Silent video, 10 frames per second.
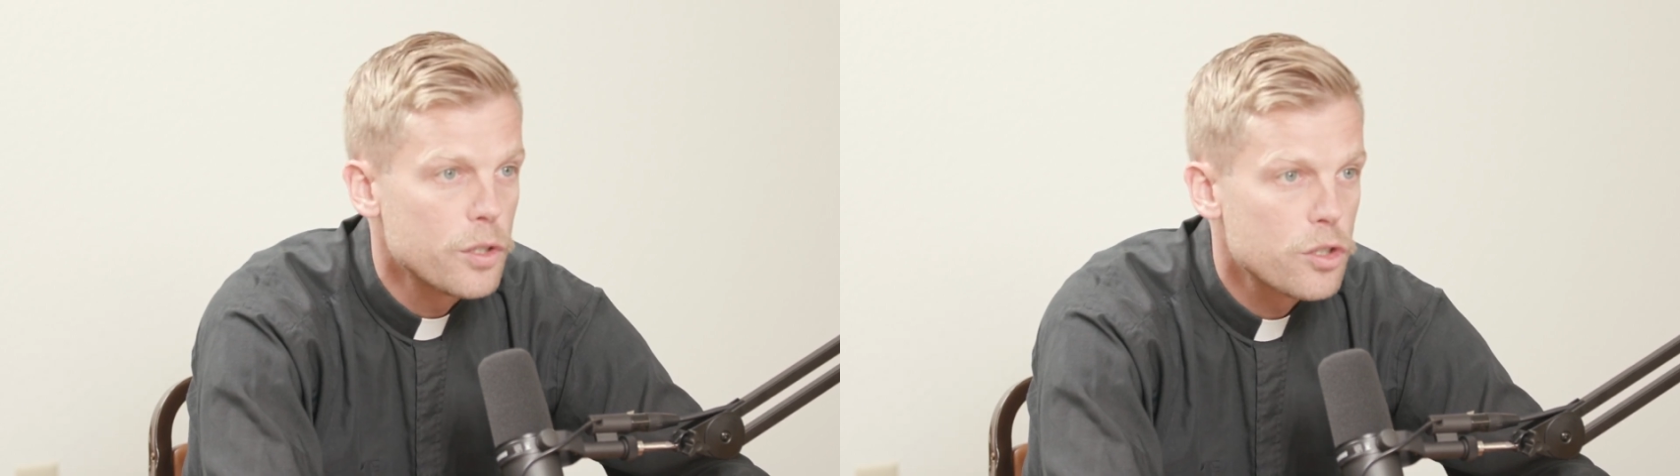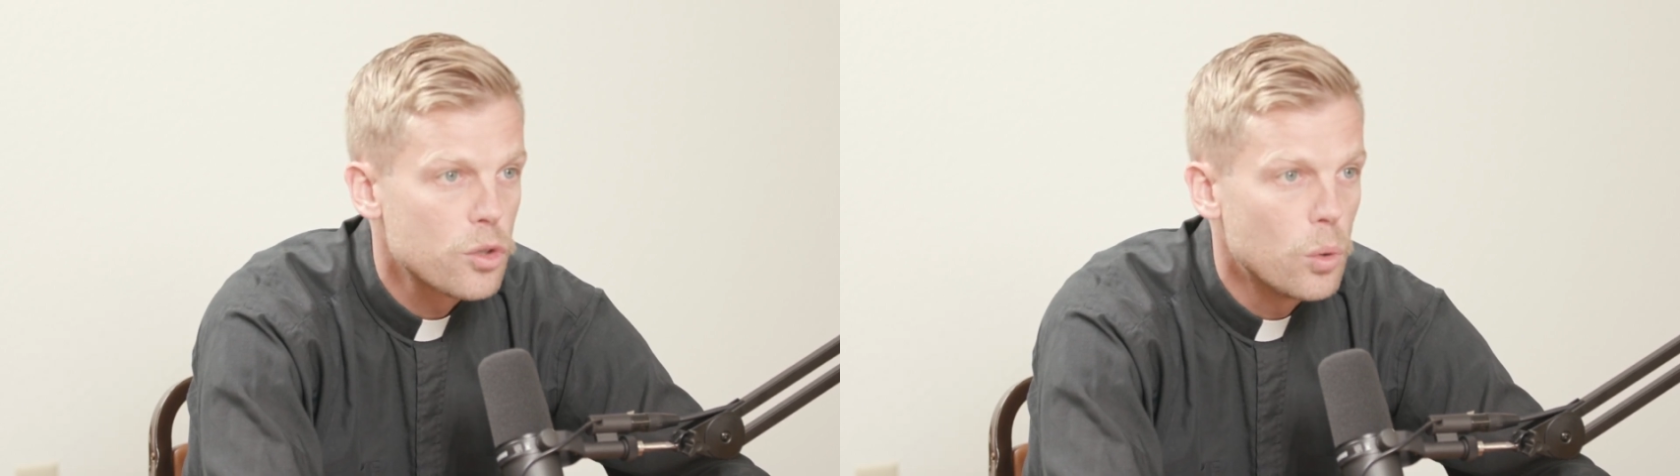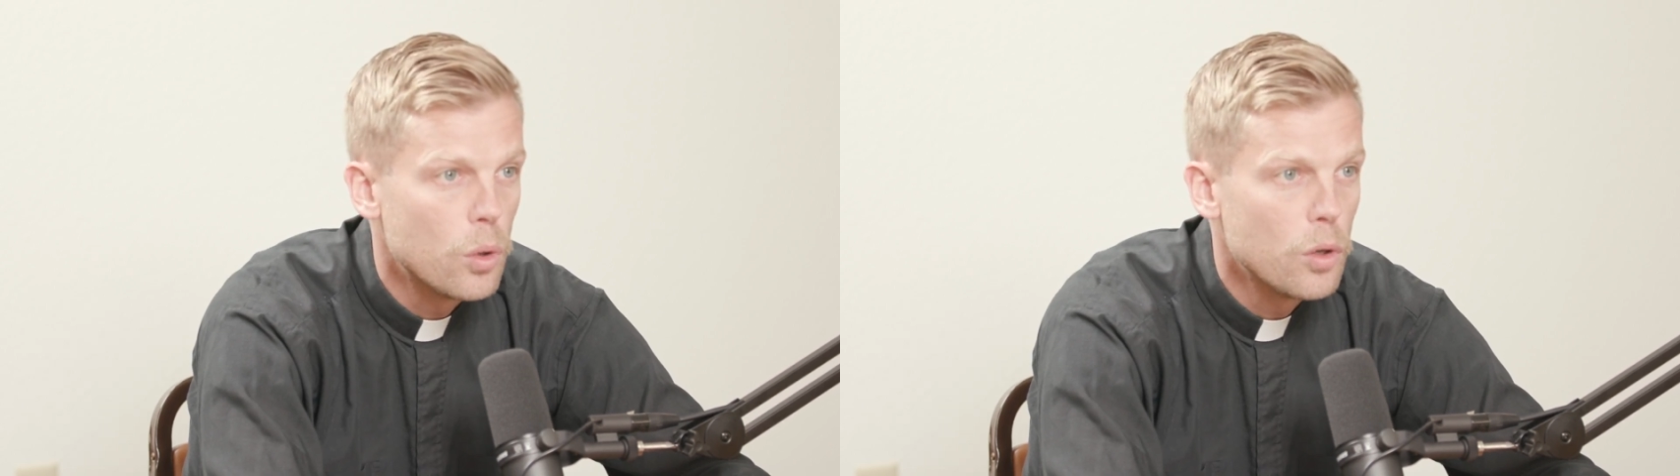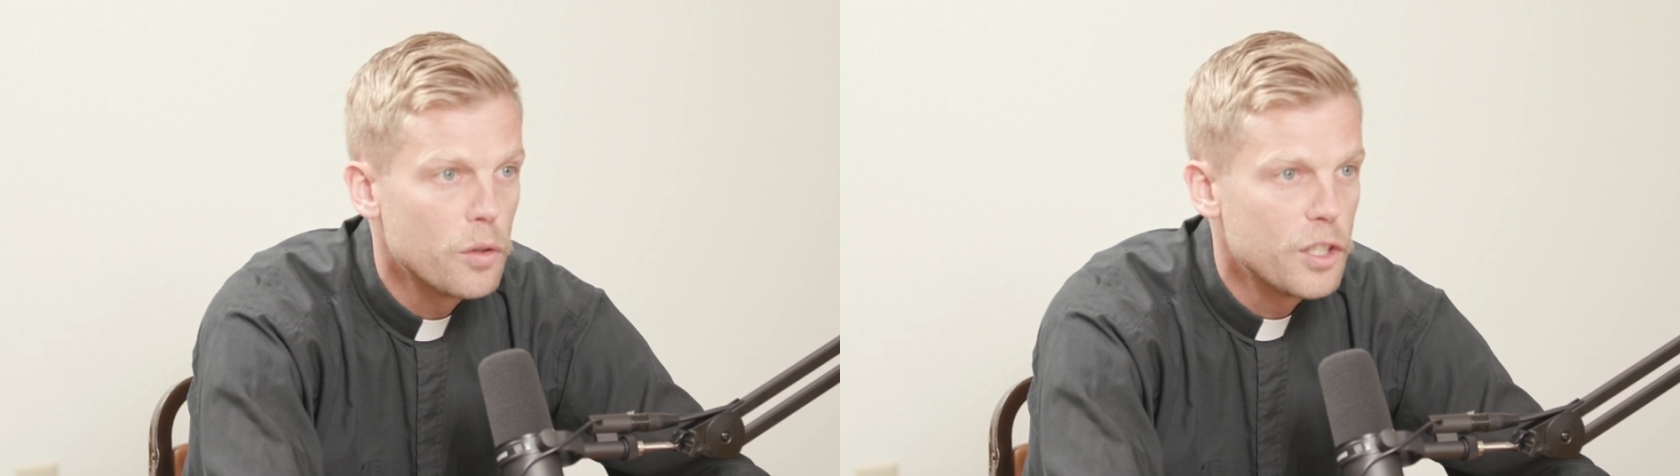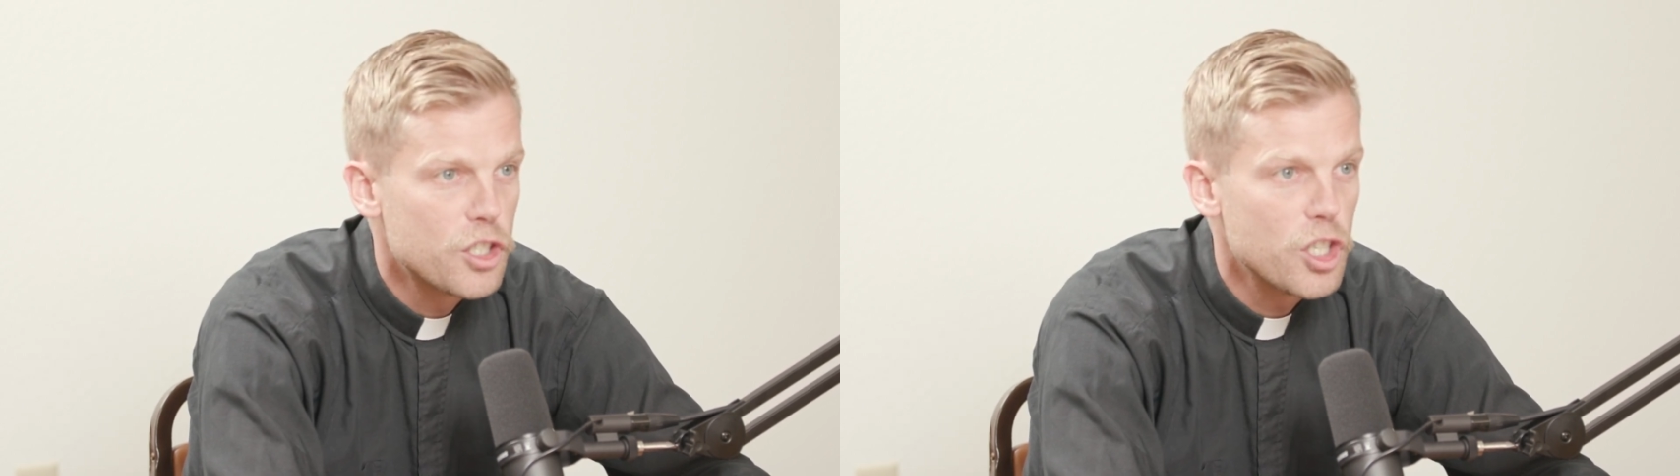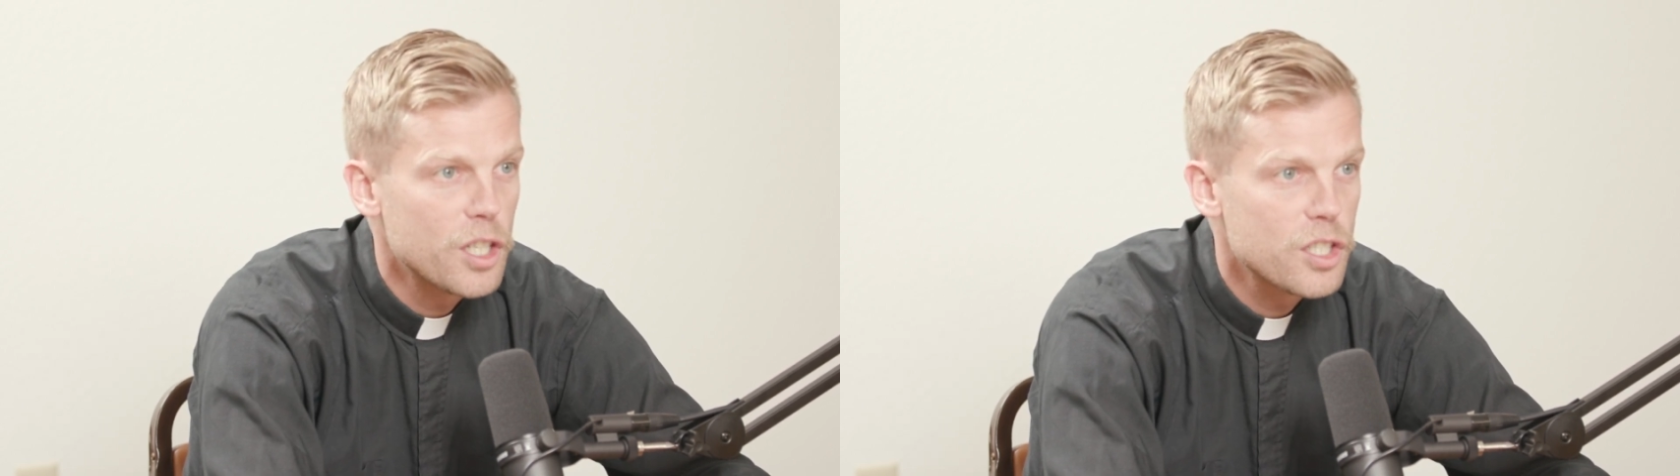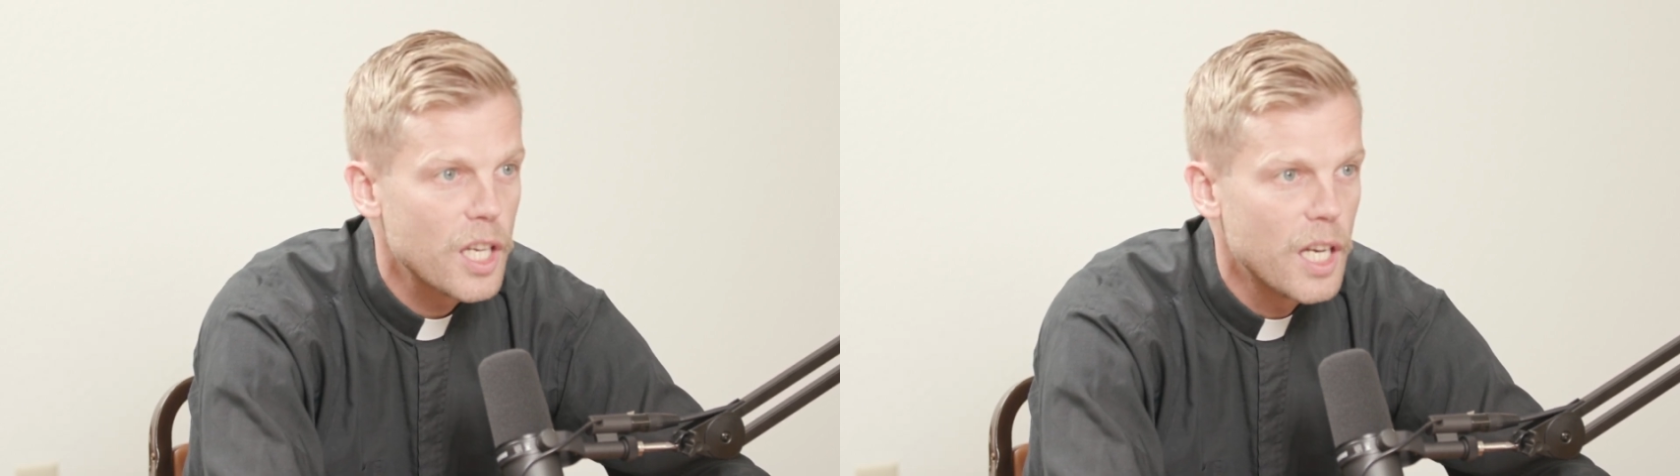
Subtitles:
school than just